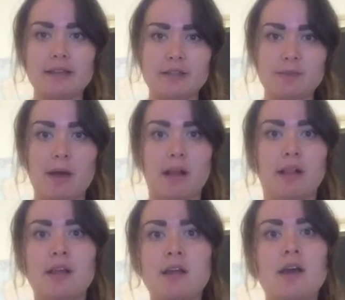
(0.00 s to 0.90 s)
that as well.
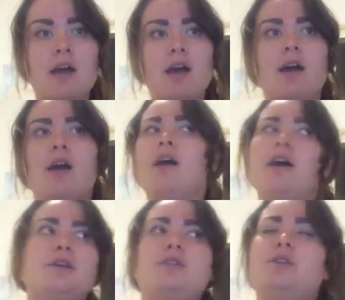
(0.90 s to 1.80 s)

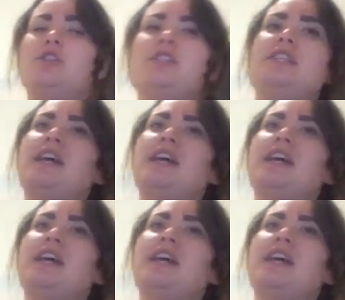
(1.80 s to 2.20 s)
I used to just,